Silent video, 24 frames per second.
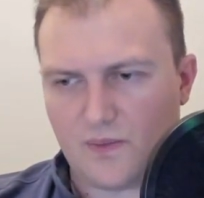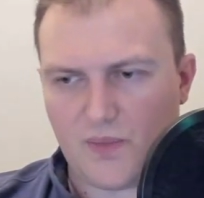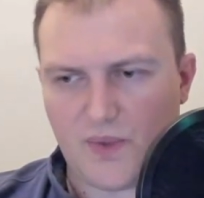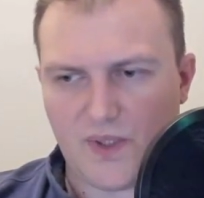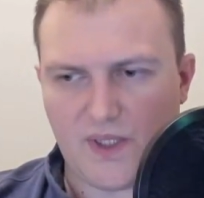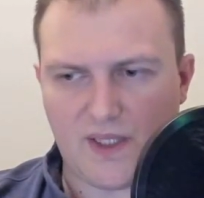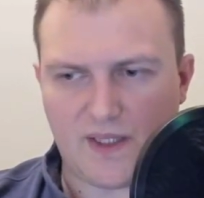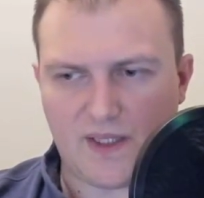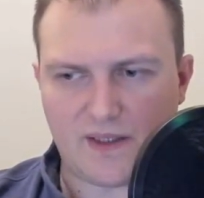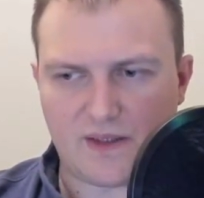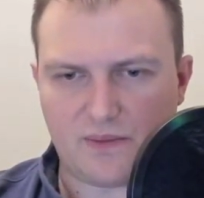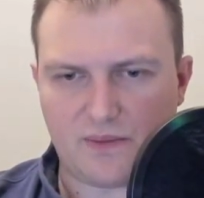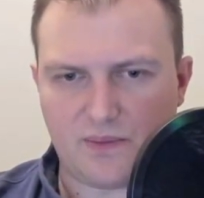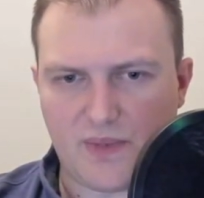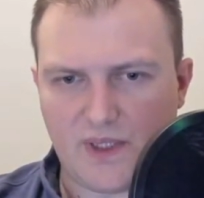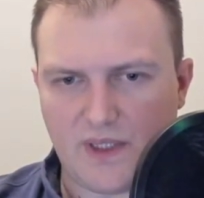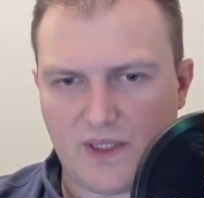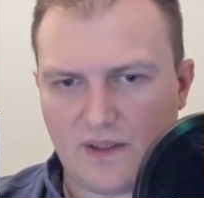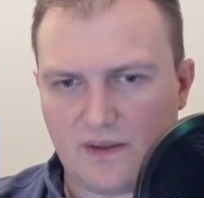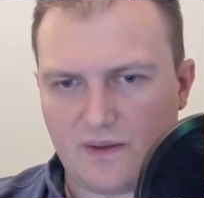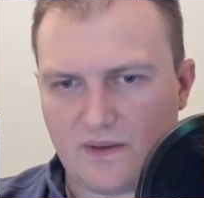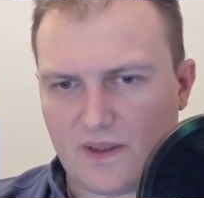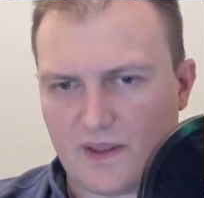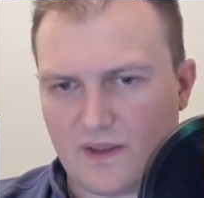
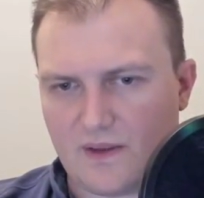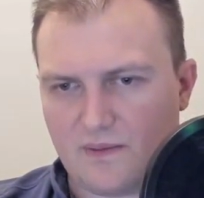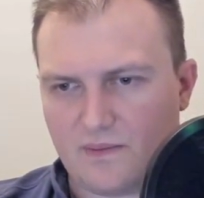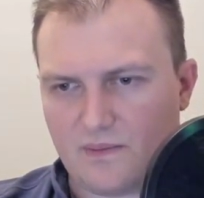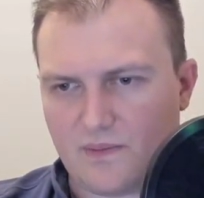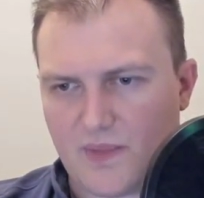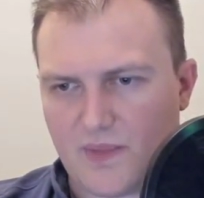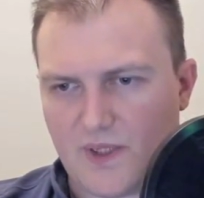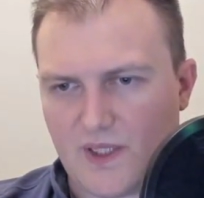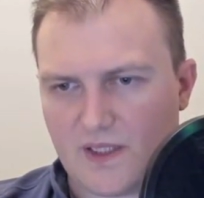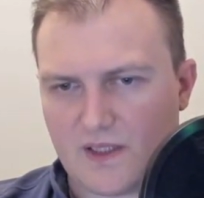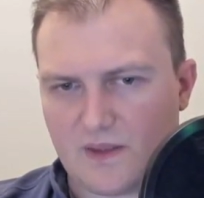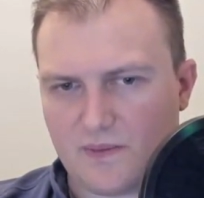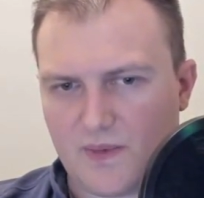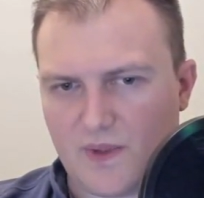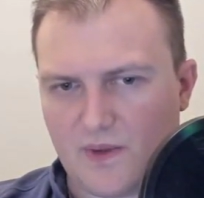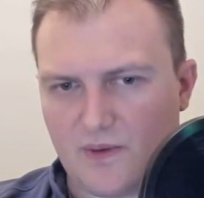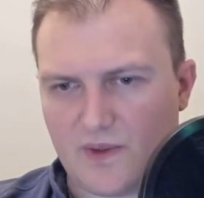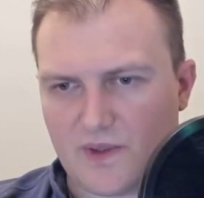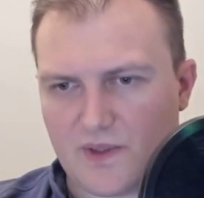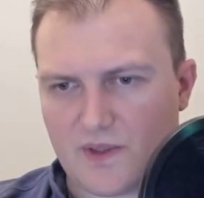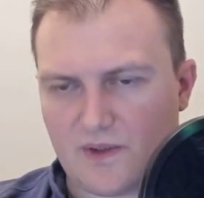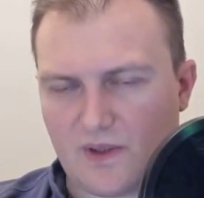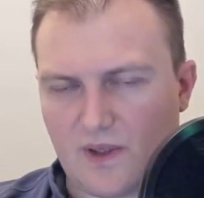PSB, then PSB
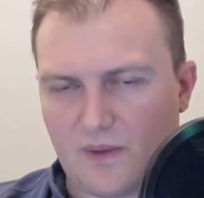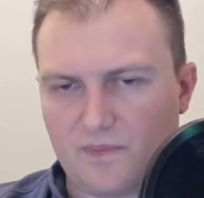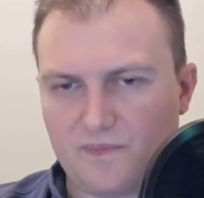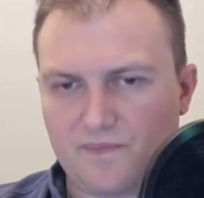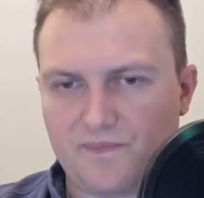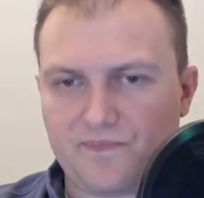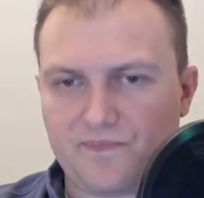will show up.